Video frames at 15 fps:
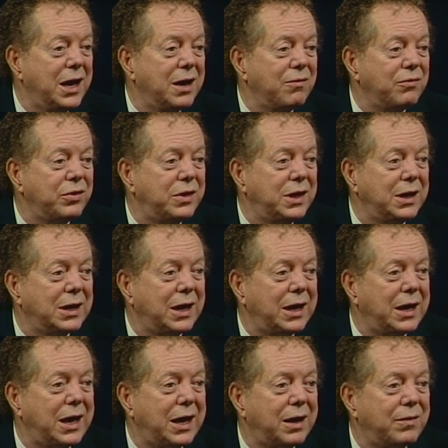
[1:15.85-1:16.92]
Everything
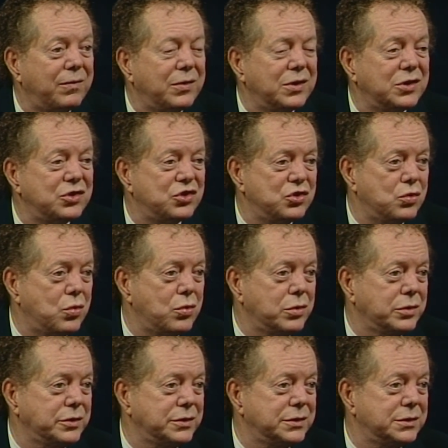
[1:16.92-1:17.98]
I have is
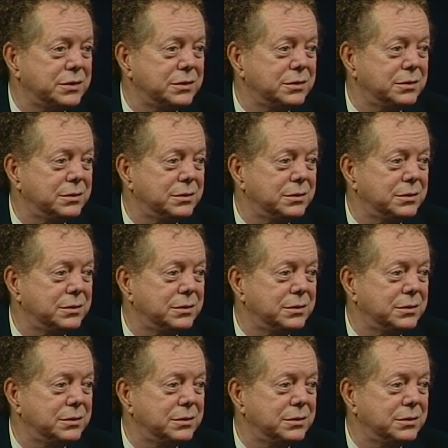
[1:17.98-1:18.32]
yours.